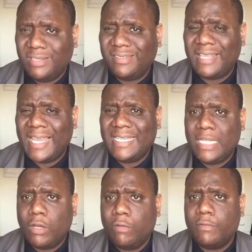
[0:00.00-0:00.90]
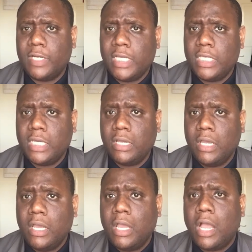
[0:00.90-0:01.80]
This is the idea of linking
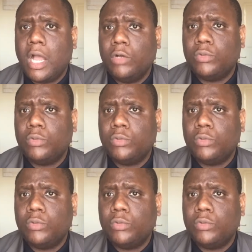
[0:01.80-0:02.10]
how